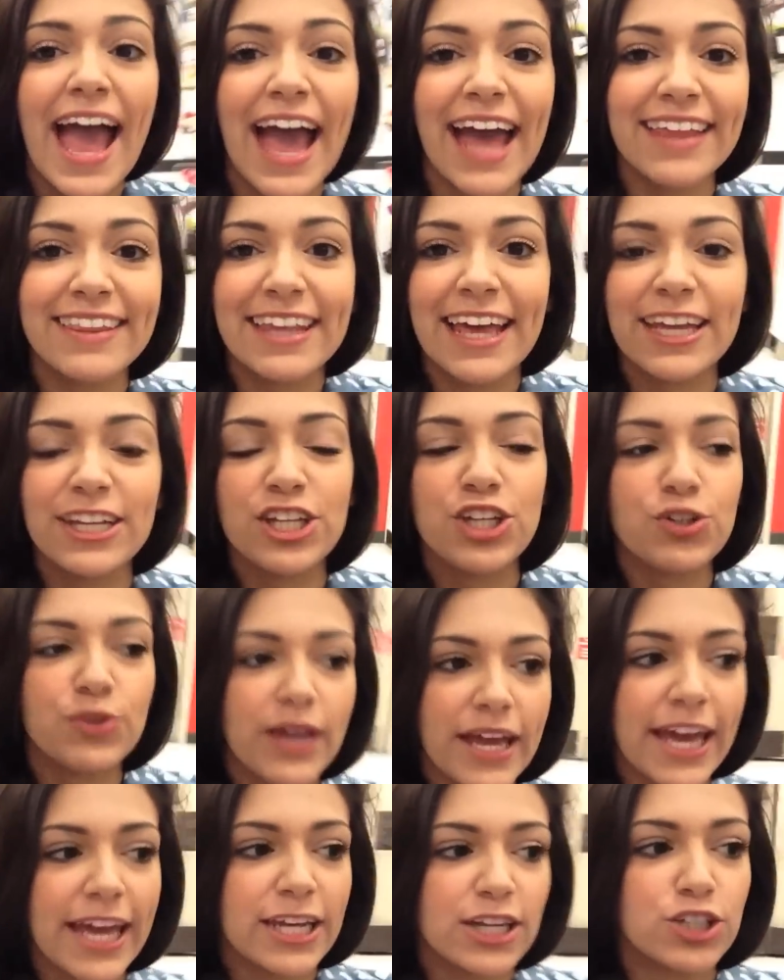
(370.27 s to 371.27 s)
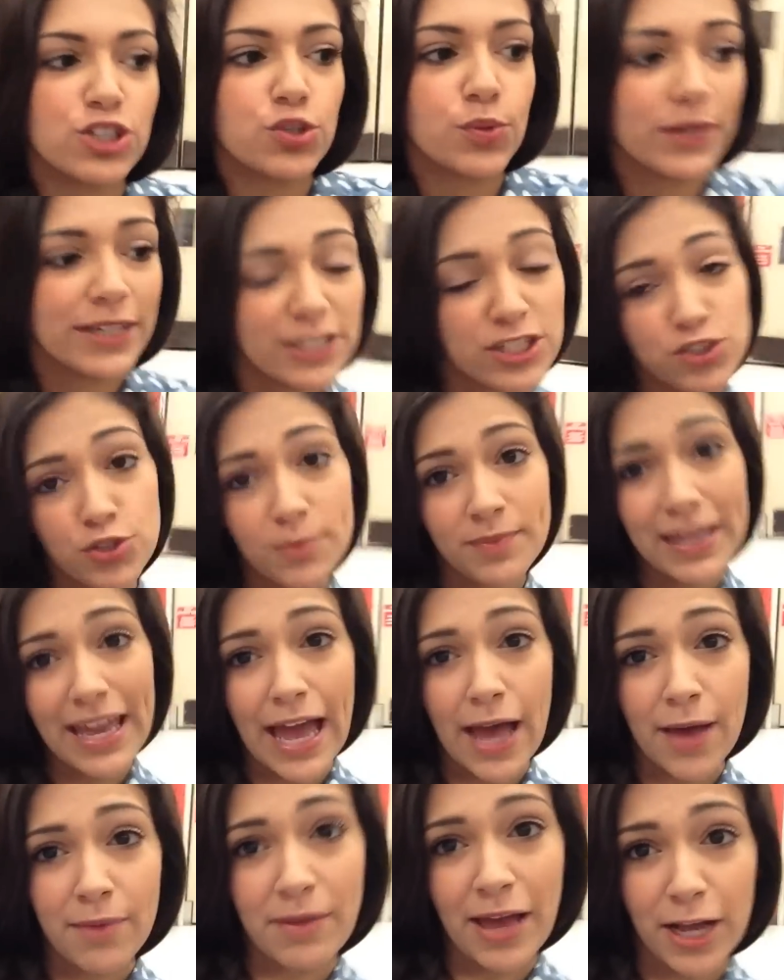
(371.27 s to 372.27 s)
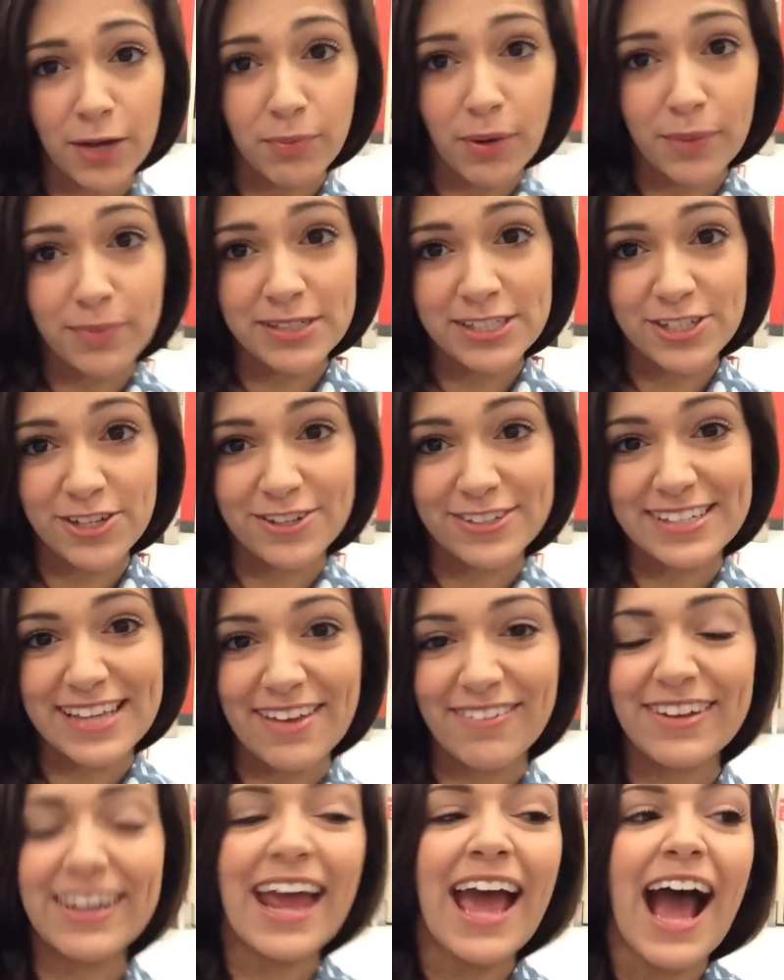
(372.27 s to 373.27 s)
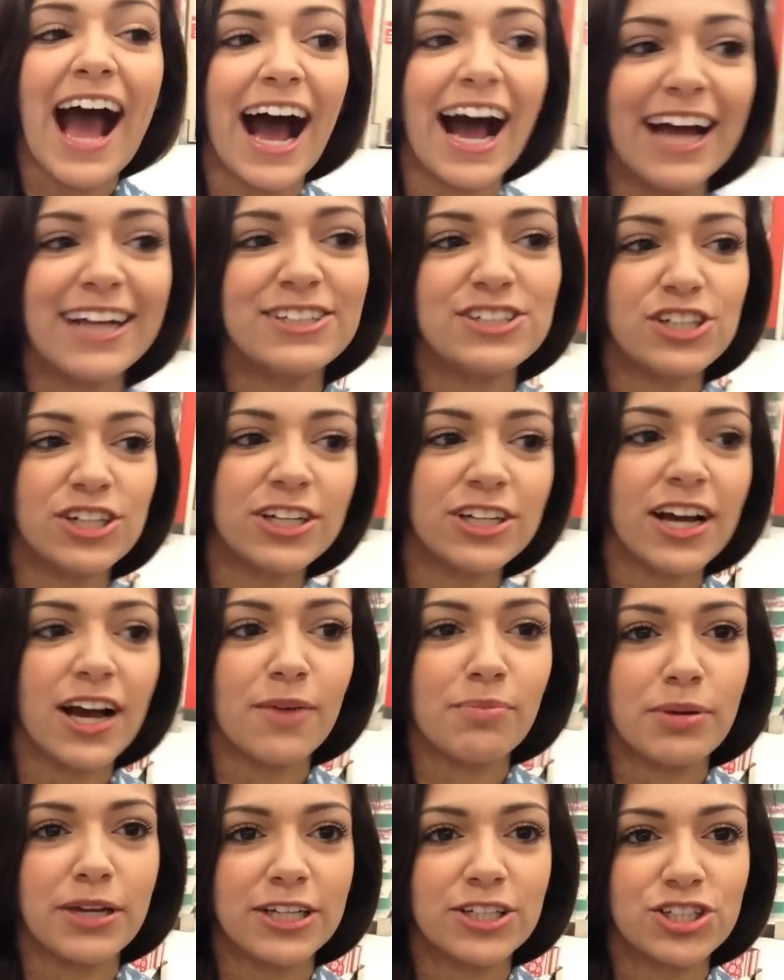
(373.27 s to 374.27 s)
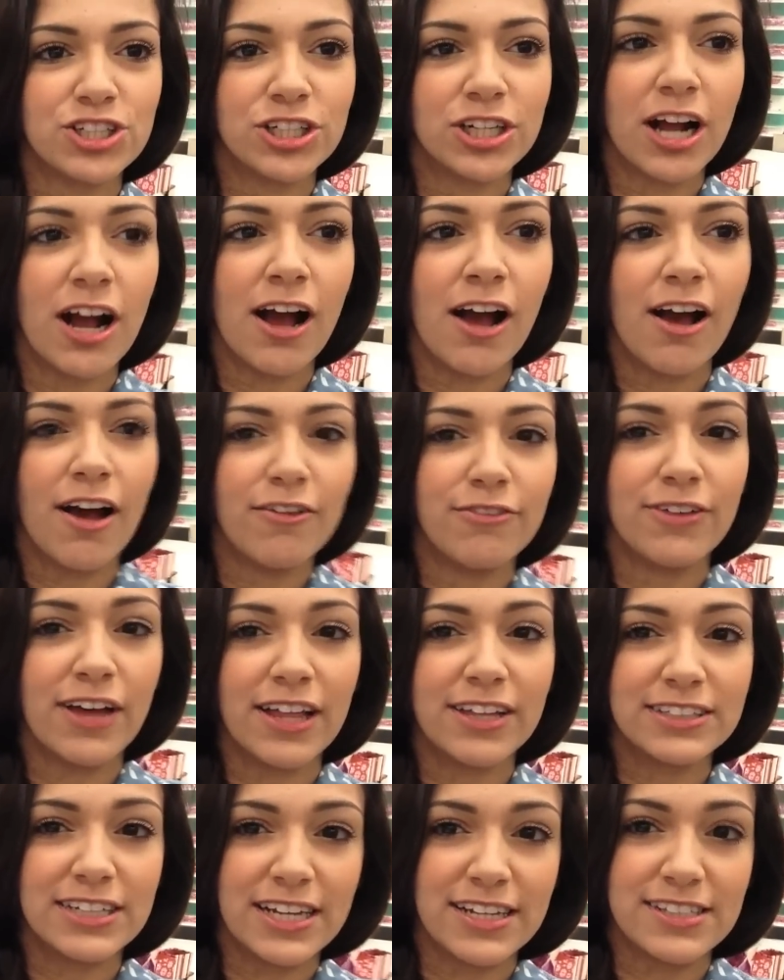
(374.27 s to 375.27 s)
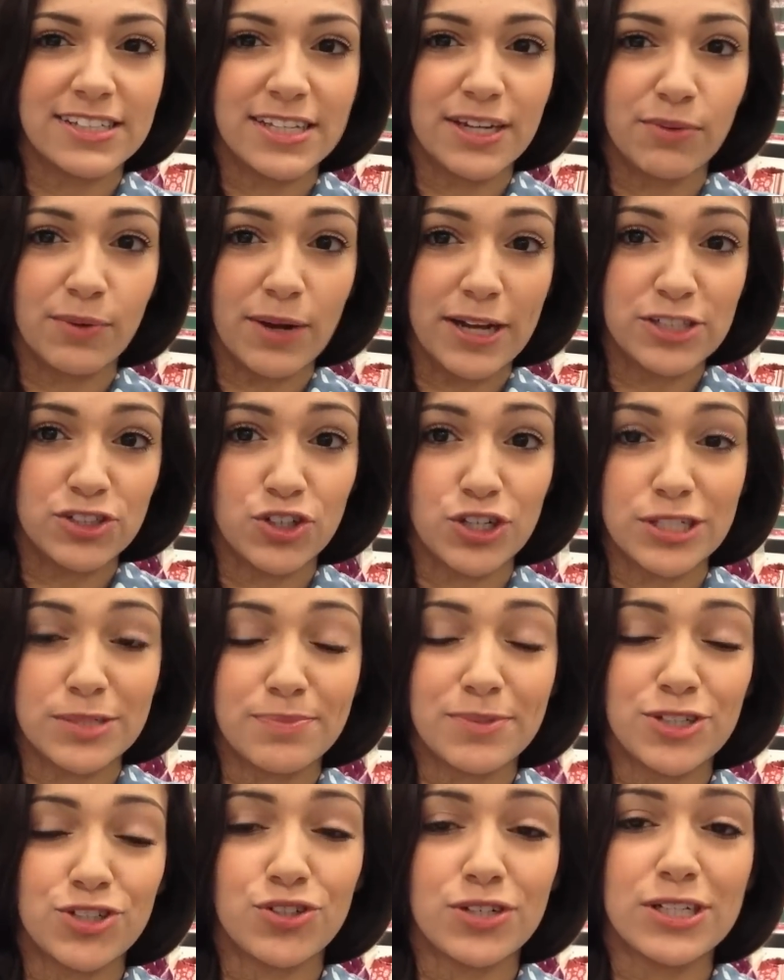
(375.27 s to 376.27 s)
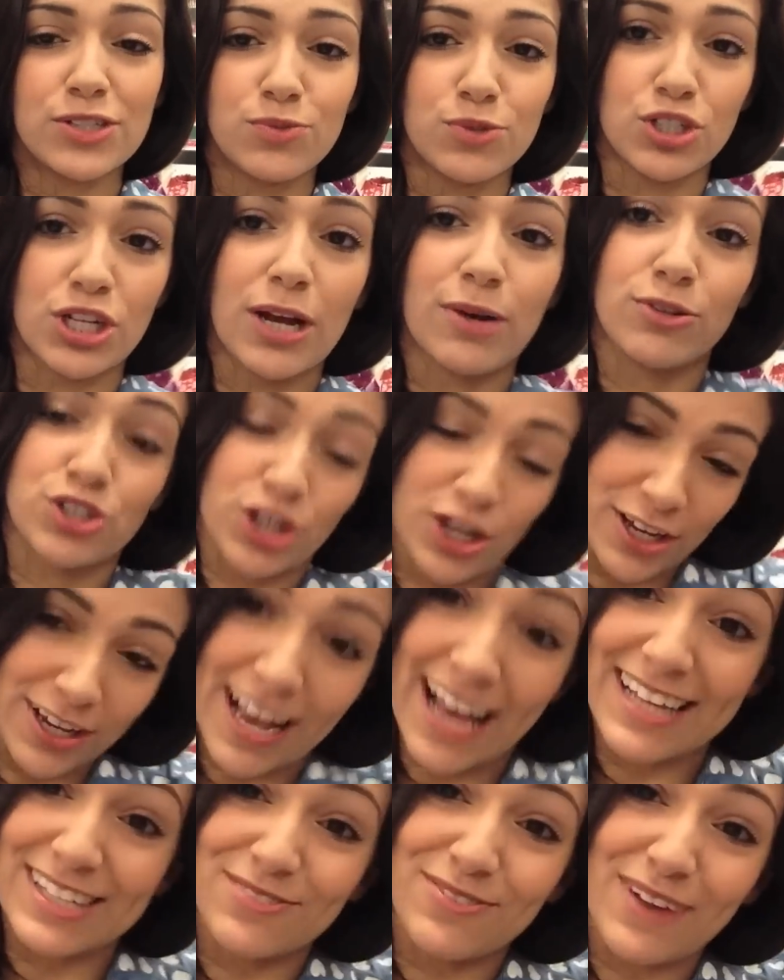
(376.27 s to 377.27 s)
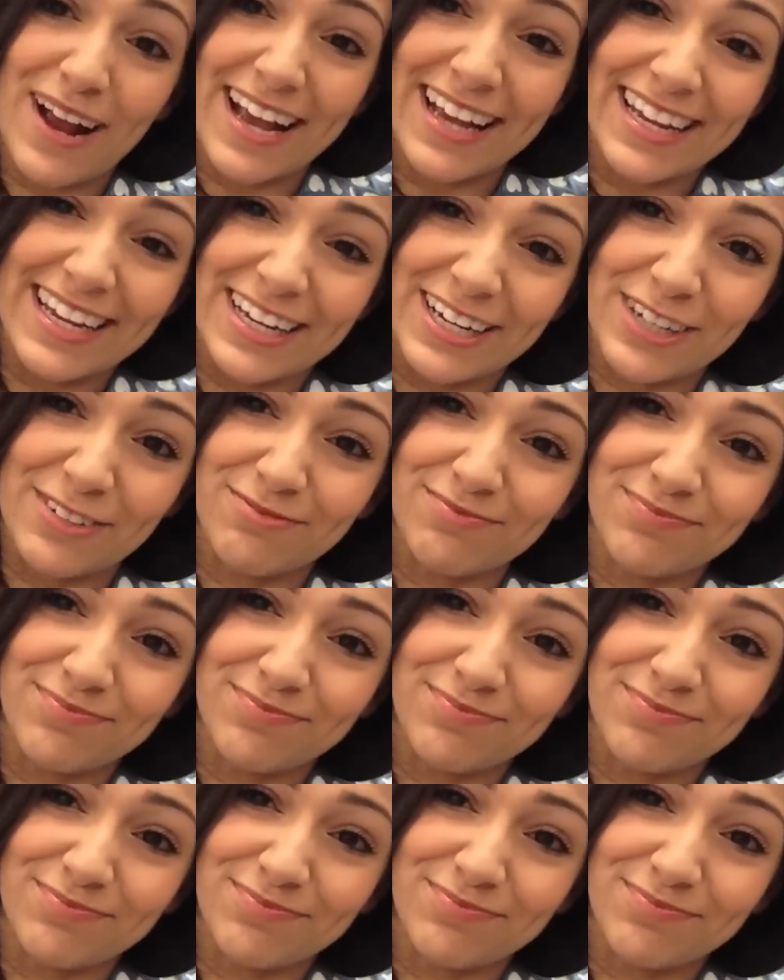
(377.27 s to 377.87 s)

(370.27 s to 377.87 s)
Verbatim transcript: And then you can tweet it to me at Mac Barbie zero seven. I took a picture of Valentine's Day Rice Krispie Treats, which I will show you guys right here.